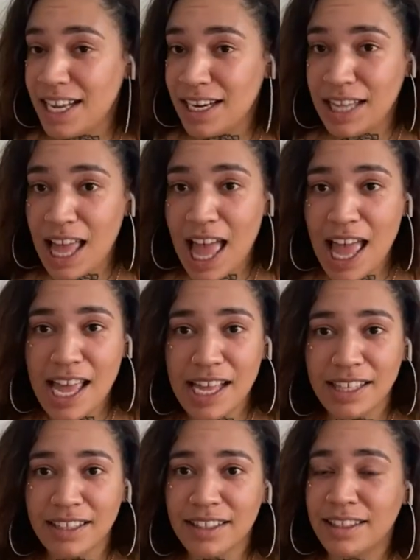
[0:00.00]
a lot
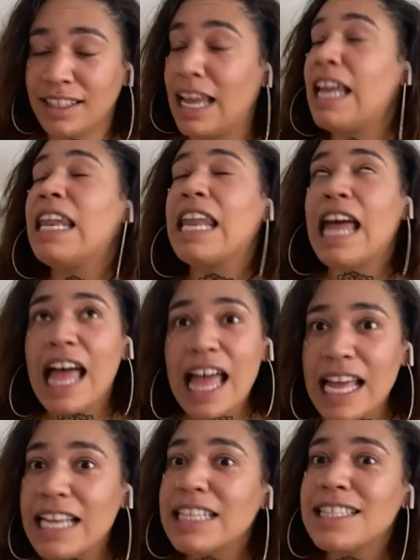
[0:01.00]
a lot
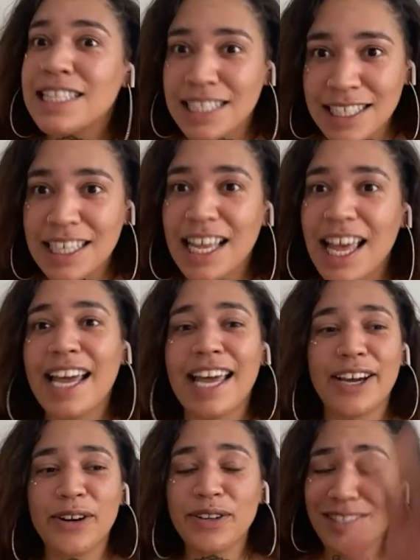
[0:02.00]
i got
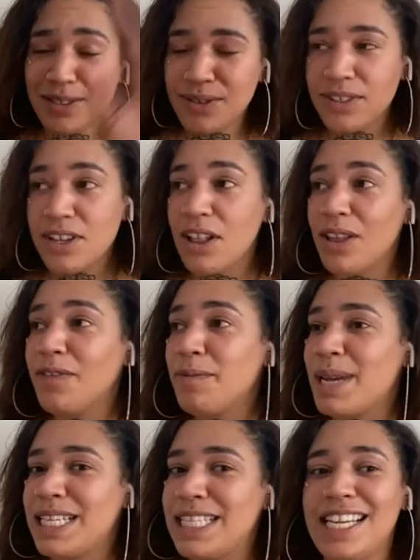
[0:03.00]
crystals all over
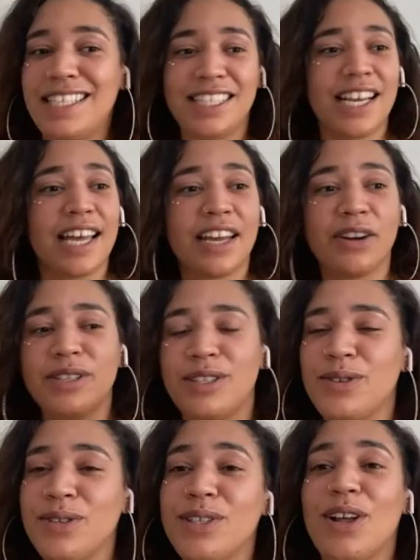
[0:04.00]
my station i got
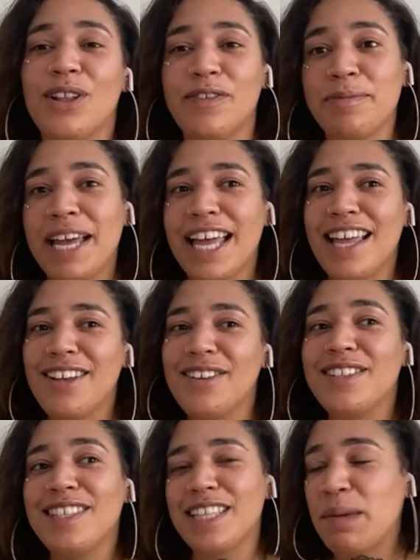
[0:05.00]
crystals all over my
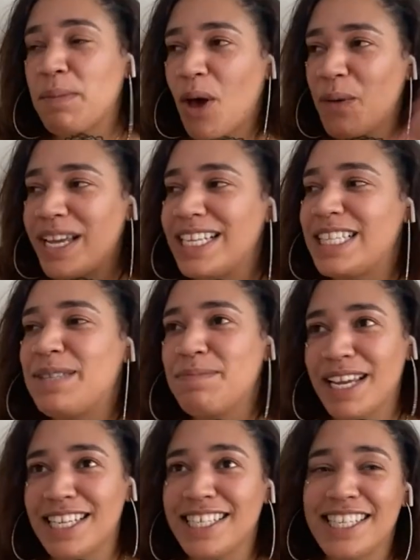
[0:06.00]
house i'm always
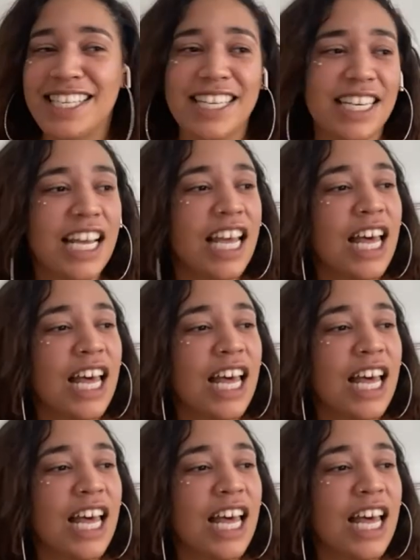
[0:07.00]
smudging